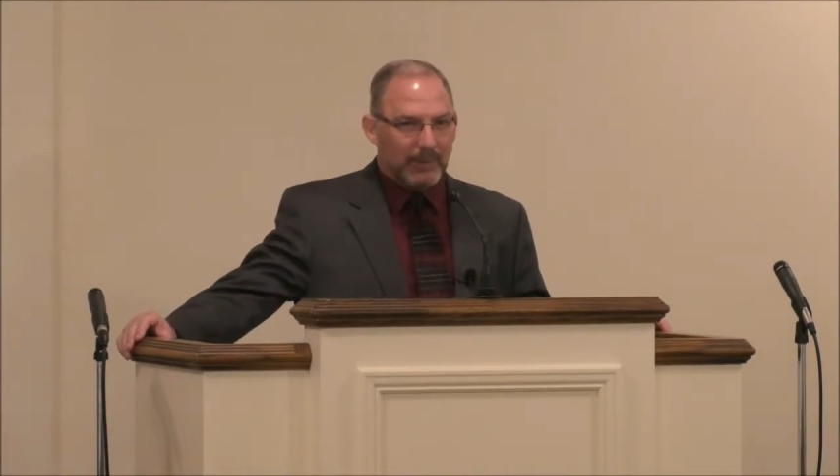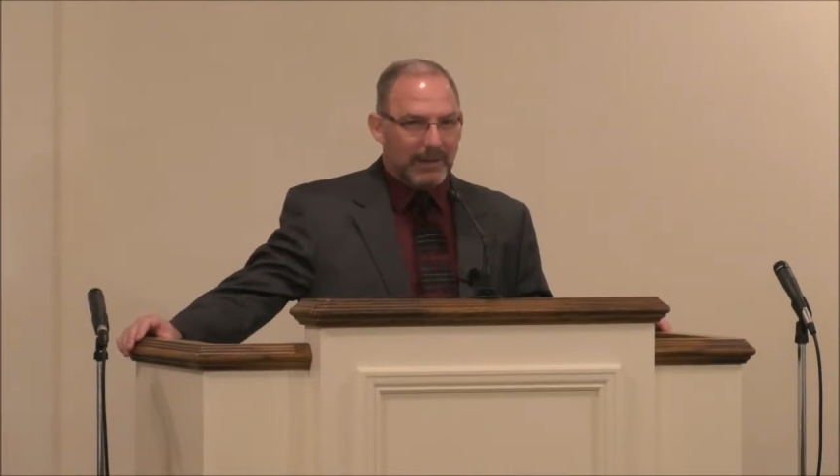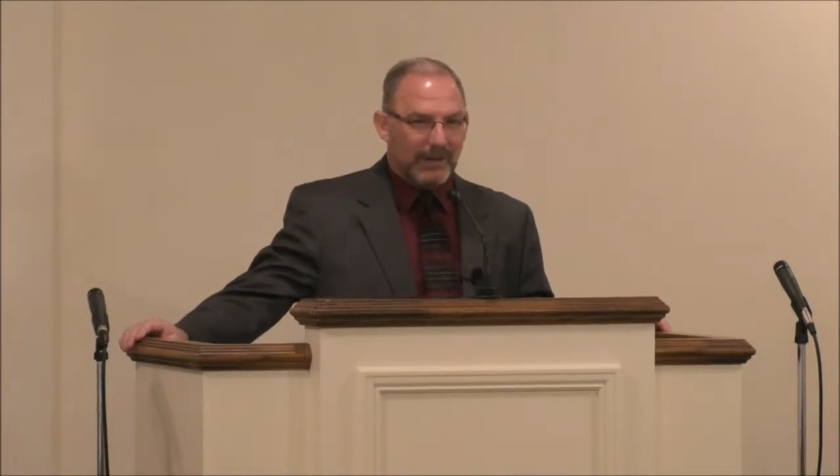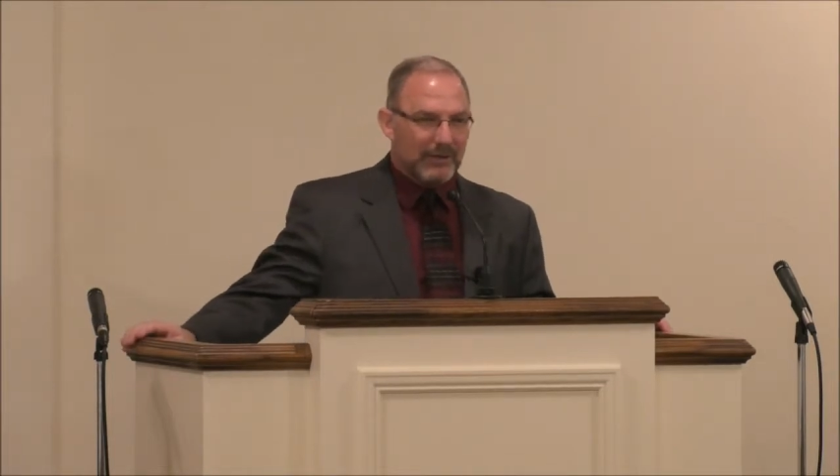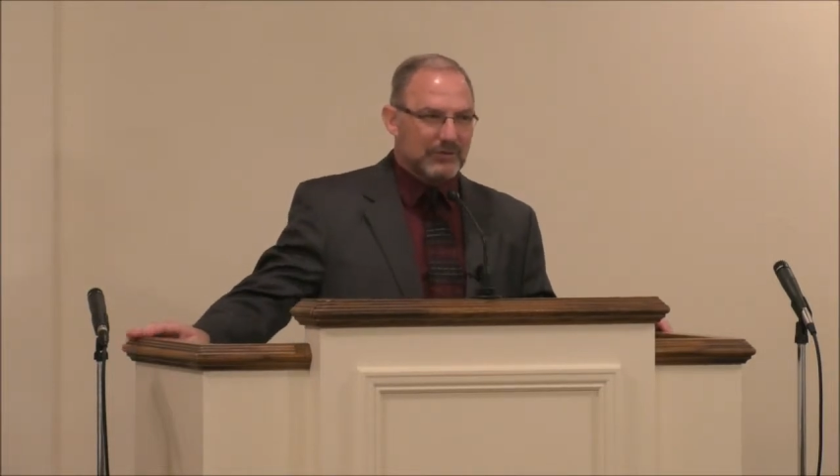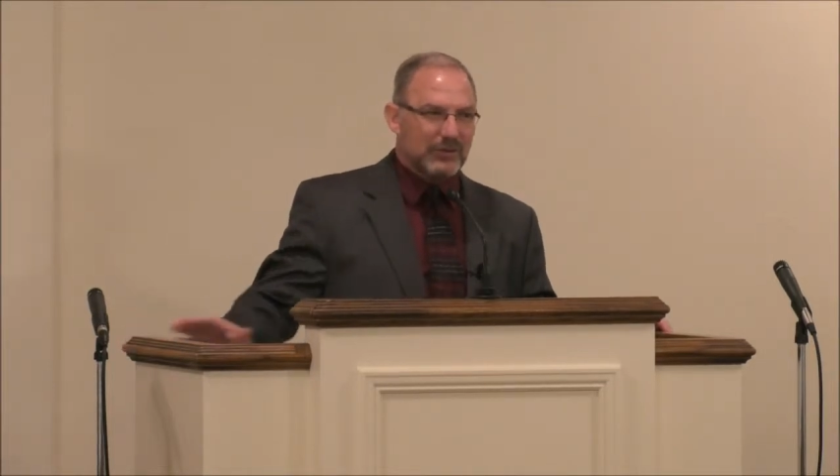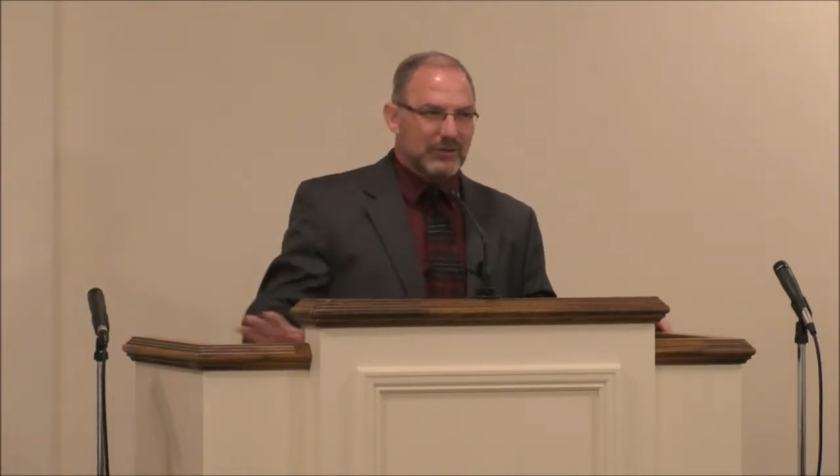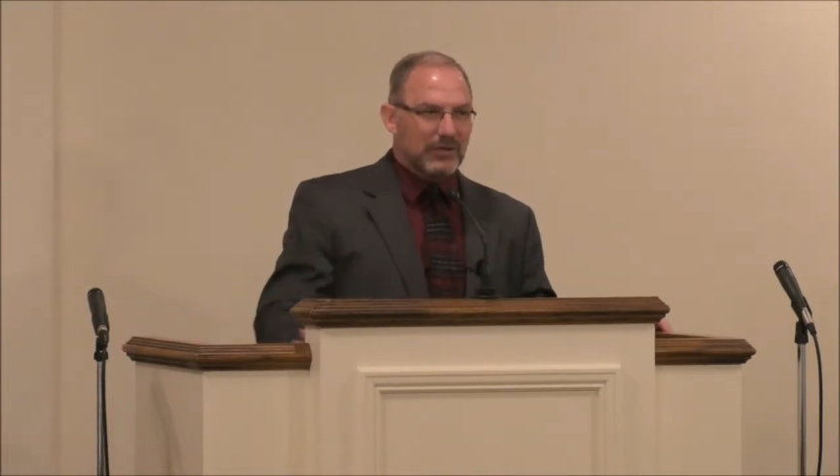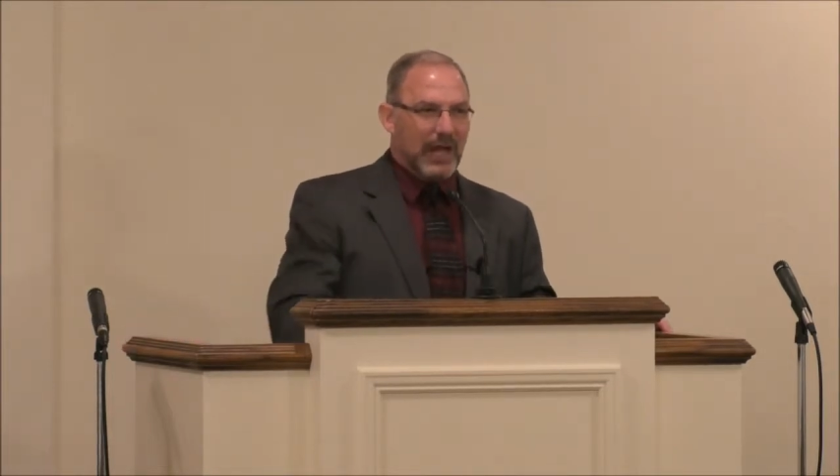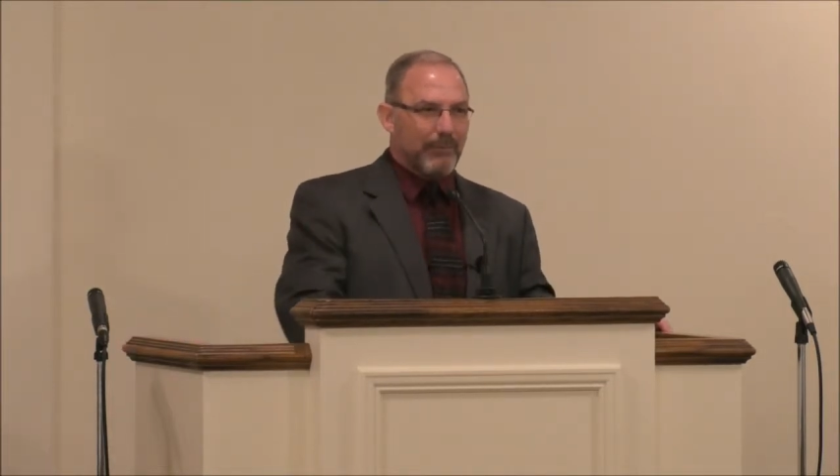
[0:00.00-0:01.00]
because the
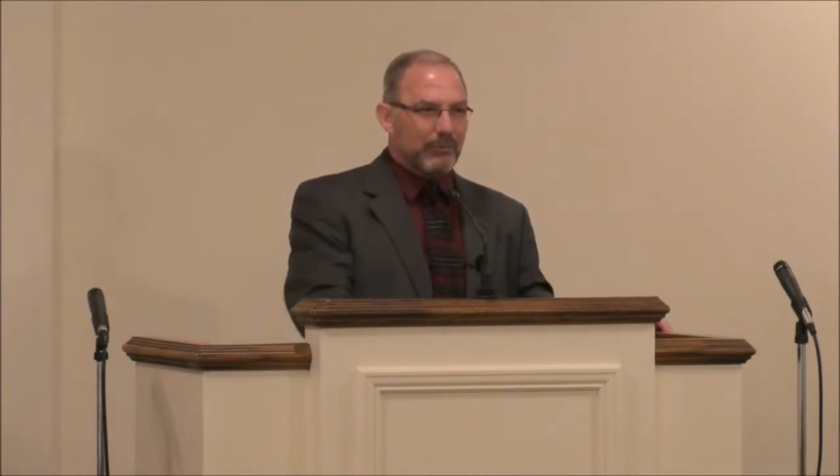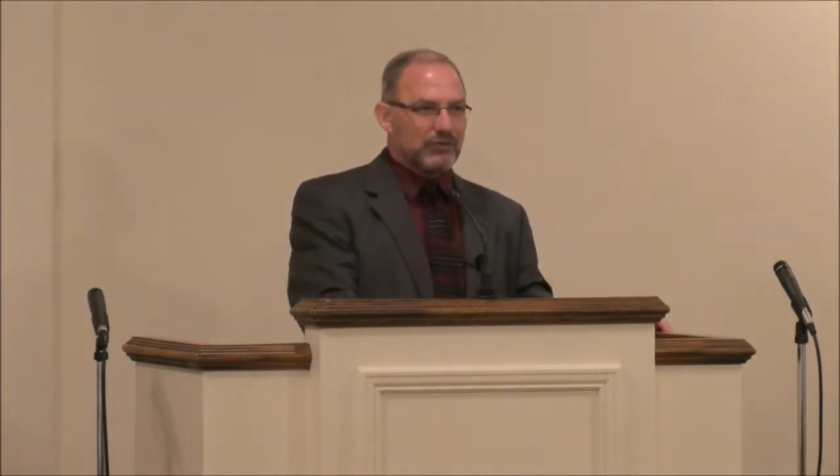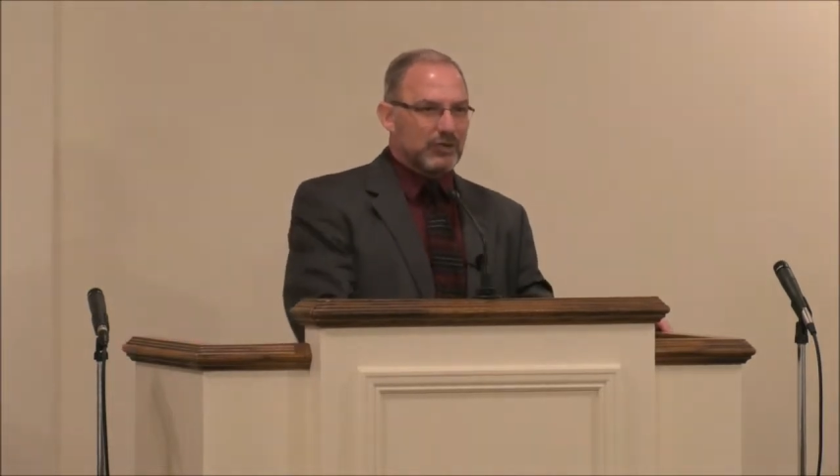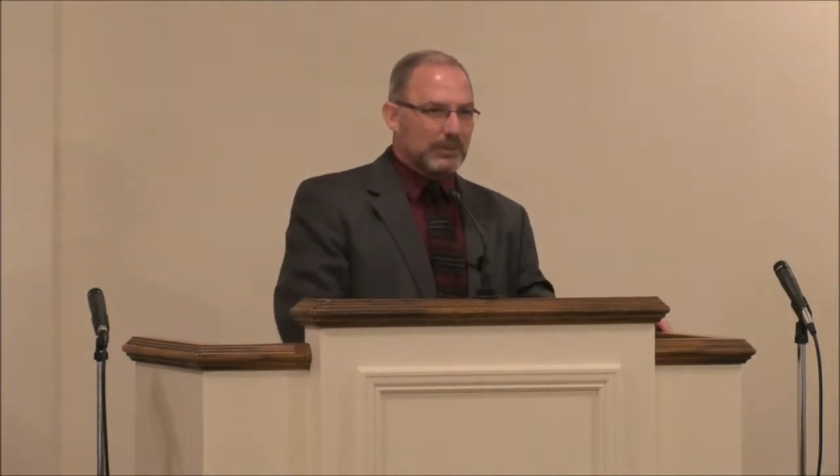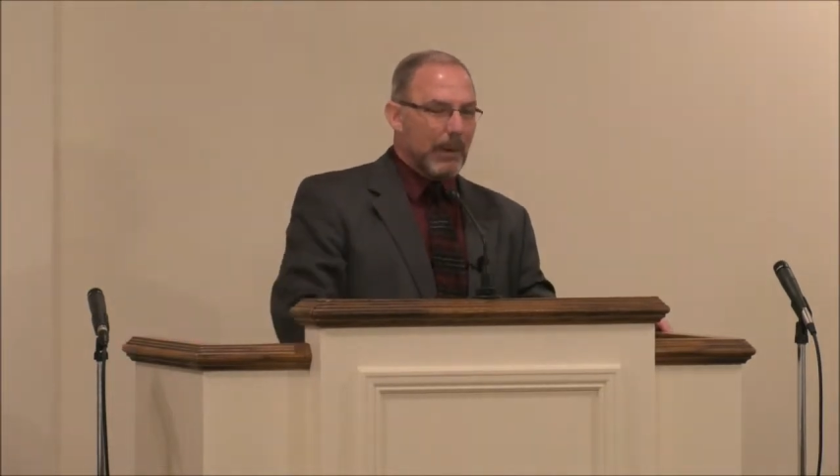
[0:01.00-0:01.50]
disciples is